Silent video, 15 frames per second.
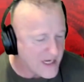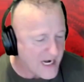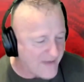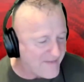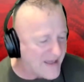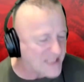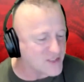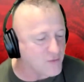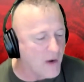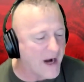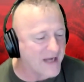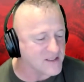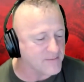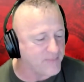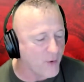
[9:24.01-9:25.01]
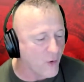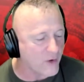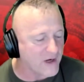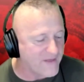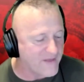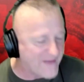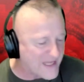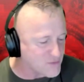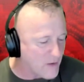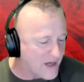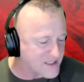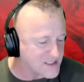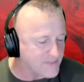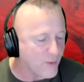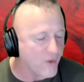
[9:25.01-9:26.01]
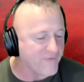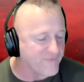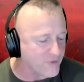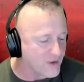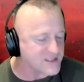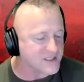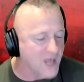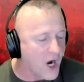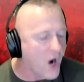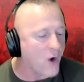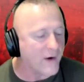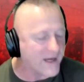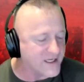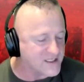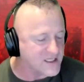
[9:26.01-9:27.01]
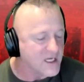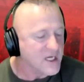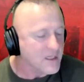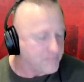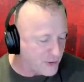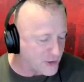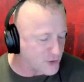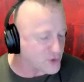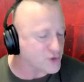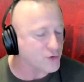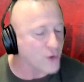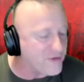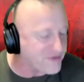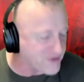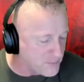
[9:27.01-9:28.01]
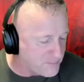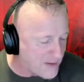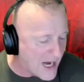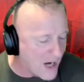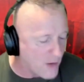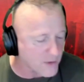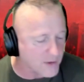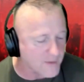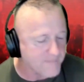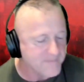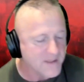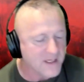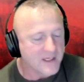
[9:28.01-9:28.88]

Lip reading: And that's why it's important. And that's why it's important for us to always put truth to power